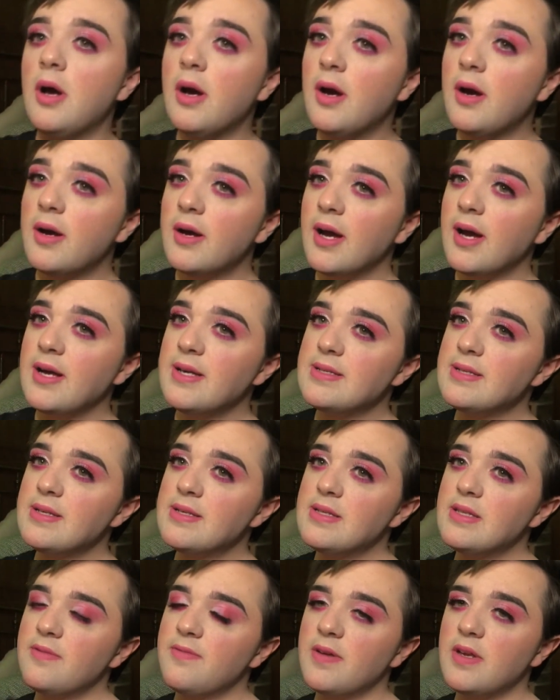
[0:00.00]
Alright guys,
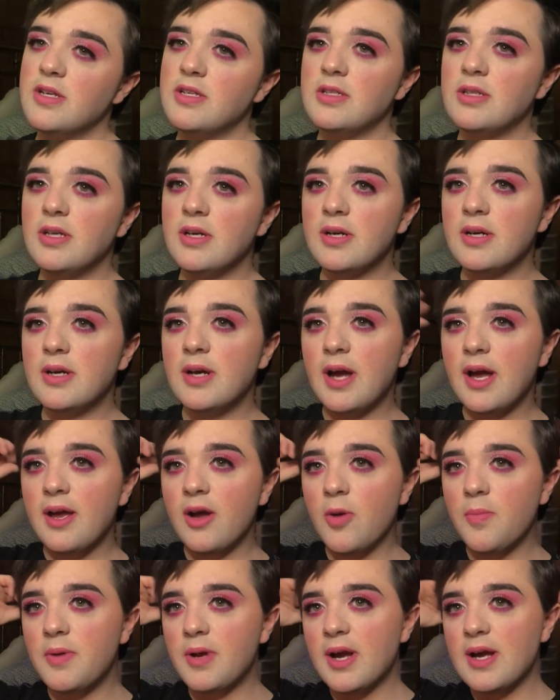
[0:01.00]
this is the finished look. I
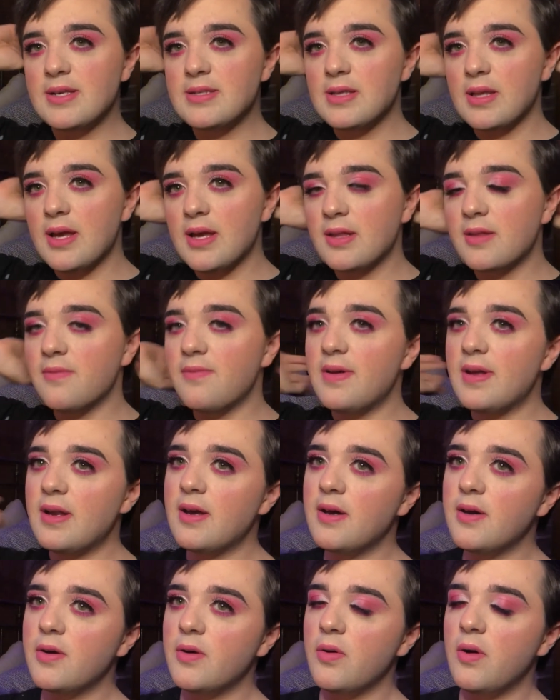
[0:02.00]
hope you guys liked the
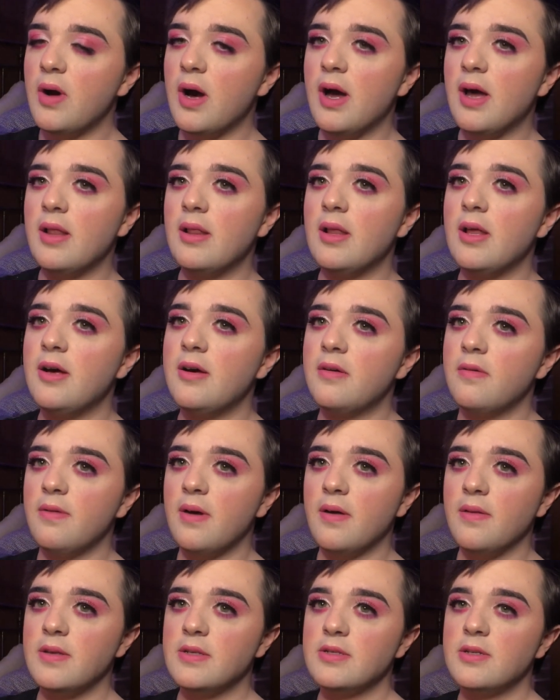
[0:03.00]
video. I love
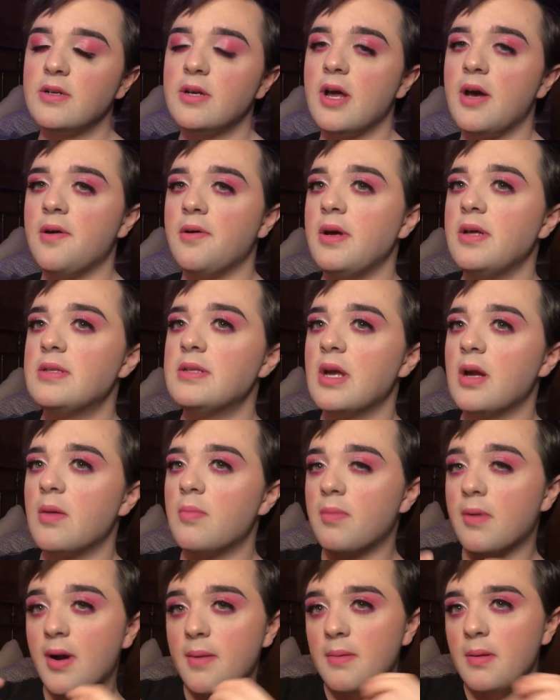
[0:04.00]
how this turned out. It's like
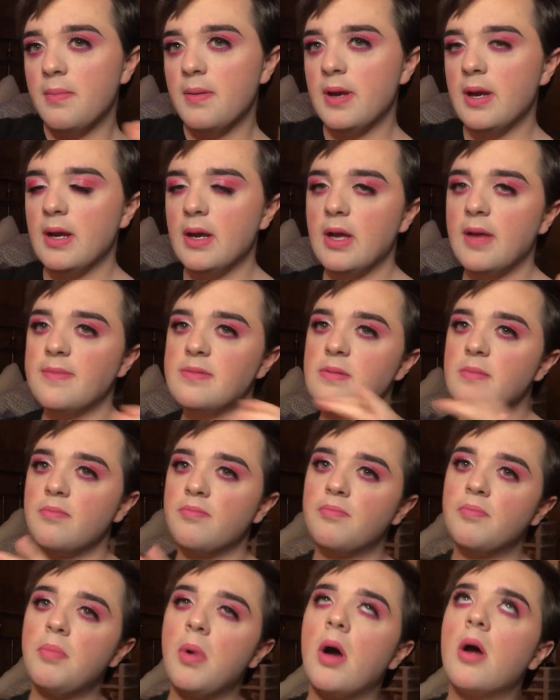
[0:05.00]
Barbie pink, gives me
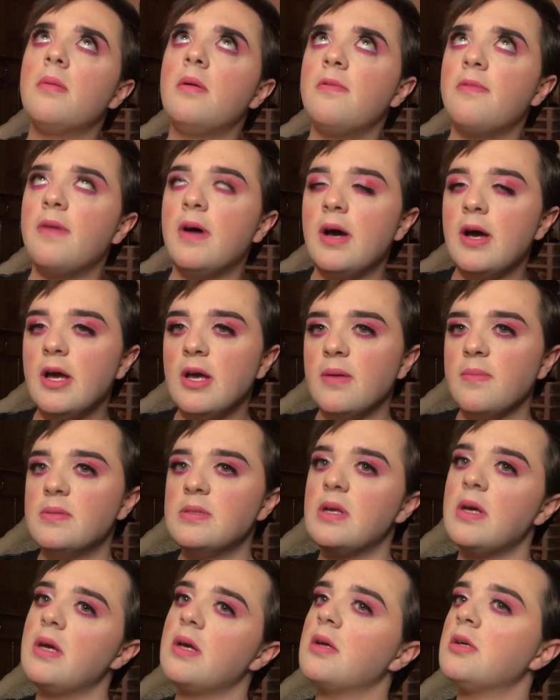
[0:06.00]
Barbie vibes.
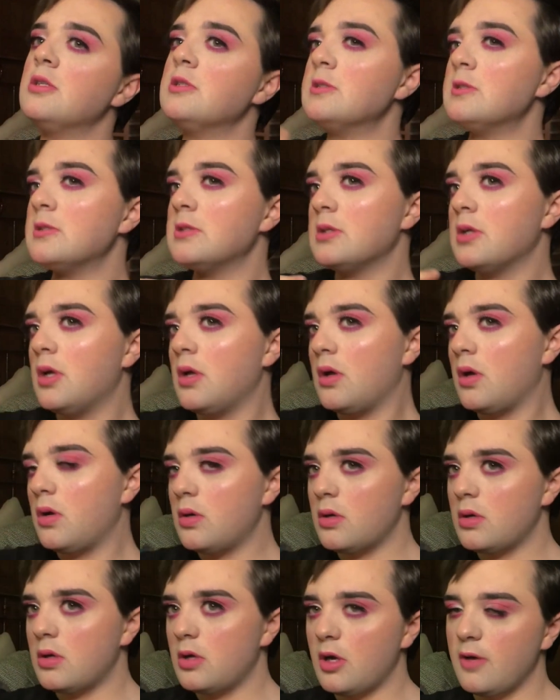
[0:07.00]
Like,
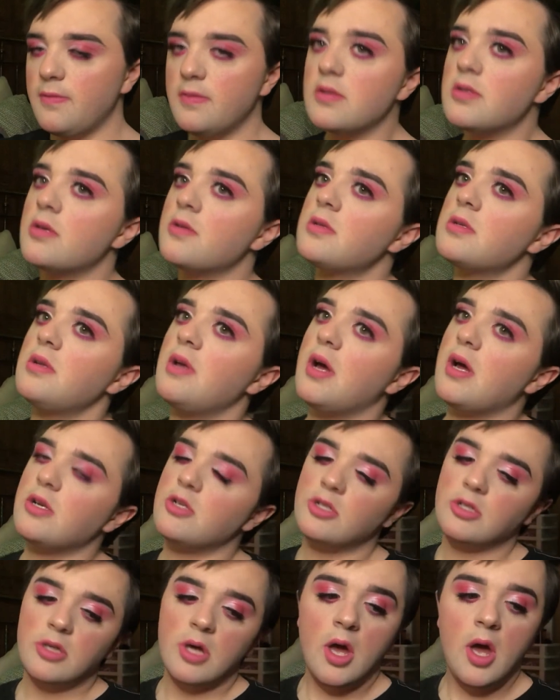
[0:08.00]
oh, I feel so
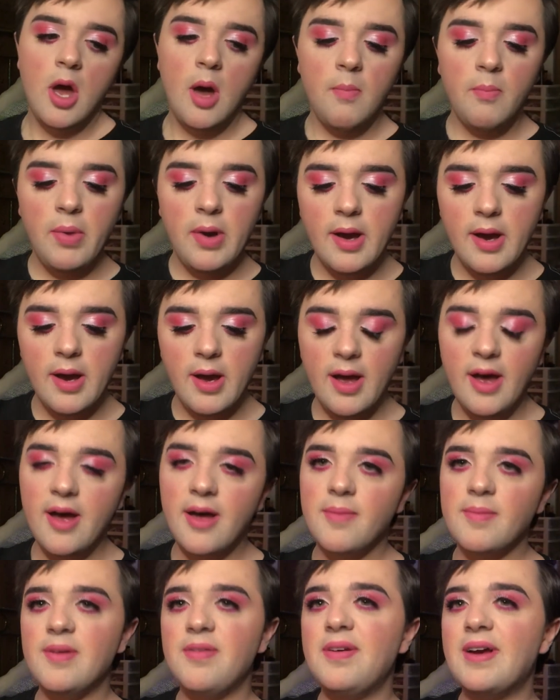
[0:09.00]
snatched.
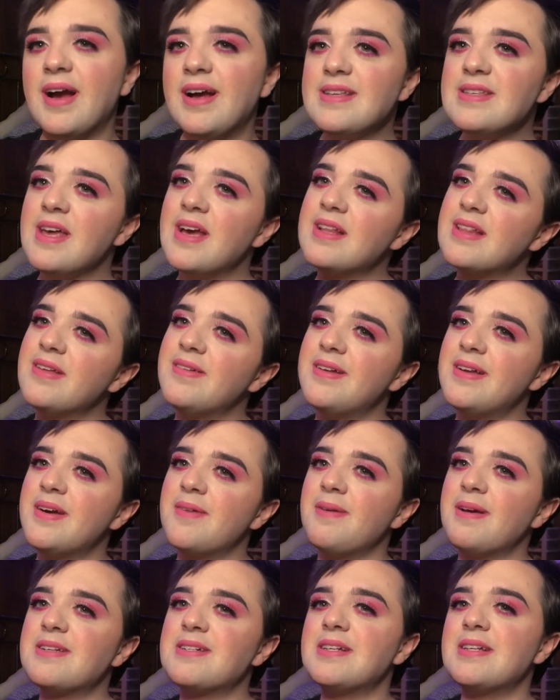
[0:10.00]
But if you guys liked the video,
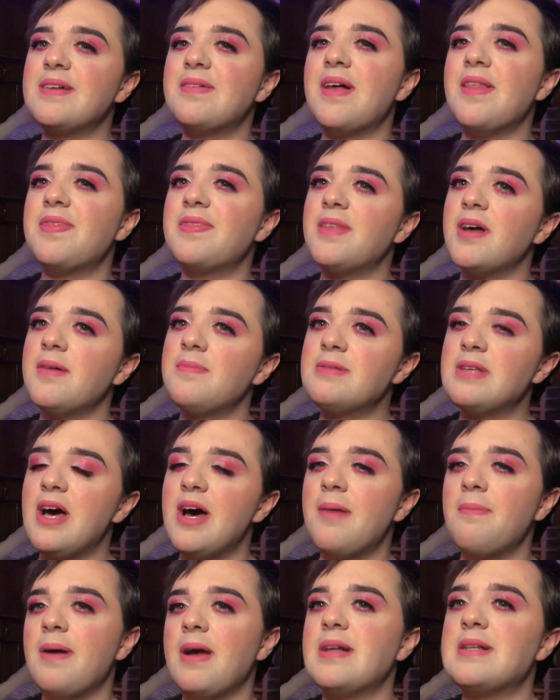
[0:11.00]
make sure to leave a thumbs
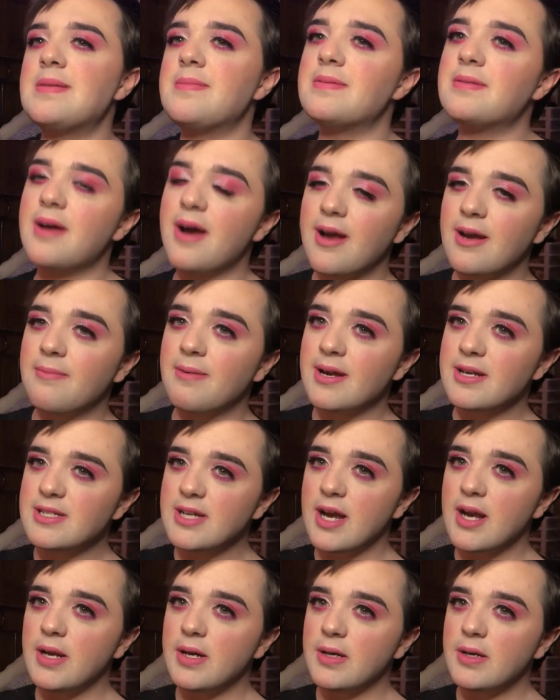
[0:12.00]
up and subscribe to my
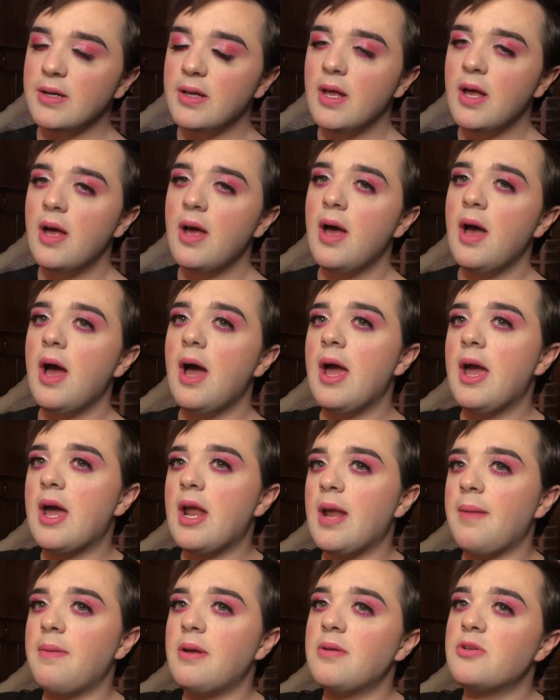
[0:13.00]
channel.
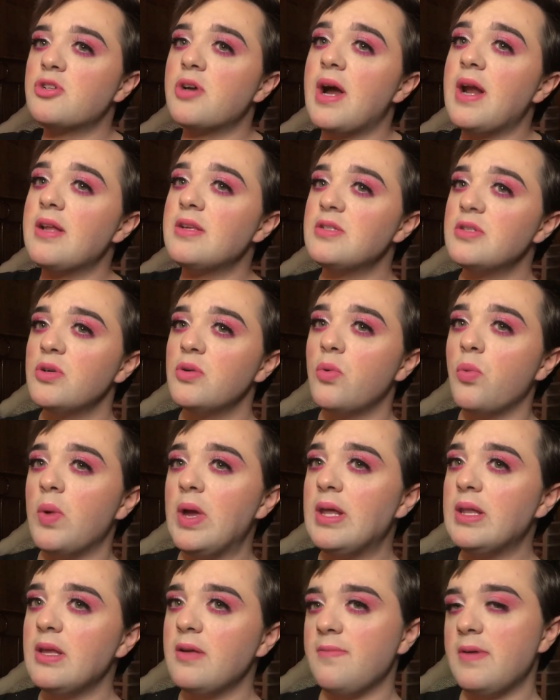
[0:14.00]
And I'm gonna try to do
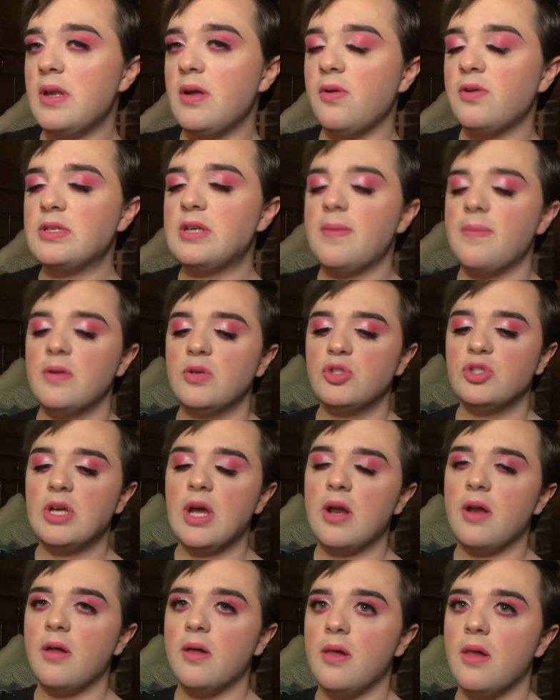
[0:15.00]
weekly videos on this
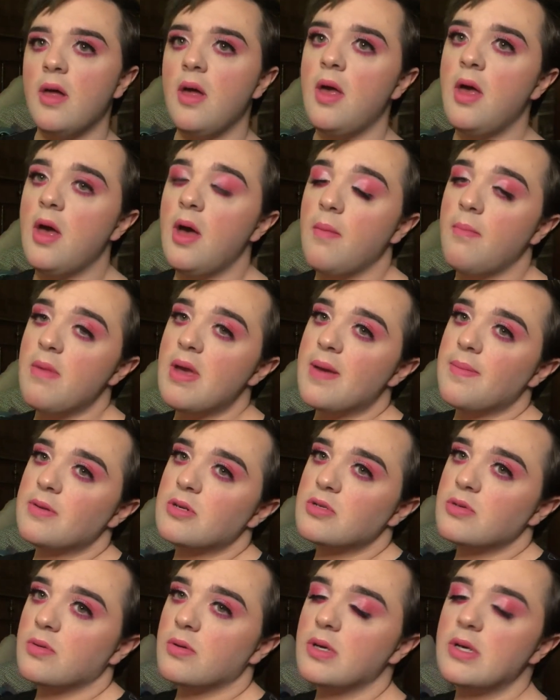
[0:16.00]
channel, makeup
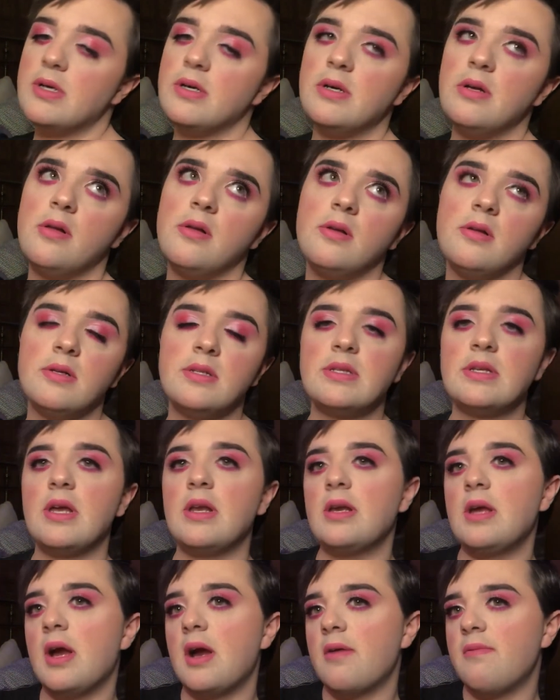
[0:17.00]
tutorials,
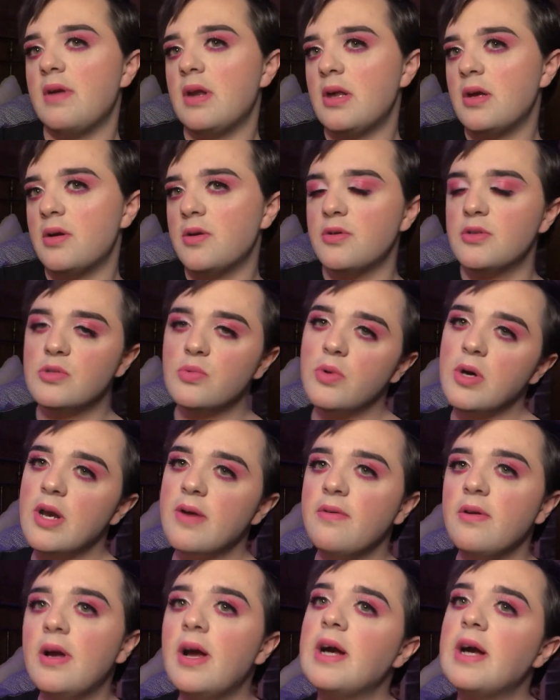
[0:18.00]
skincare videos, whatever you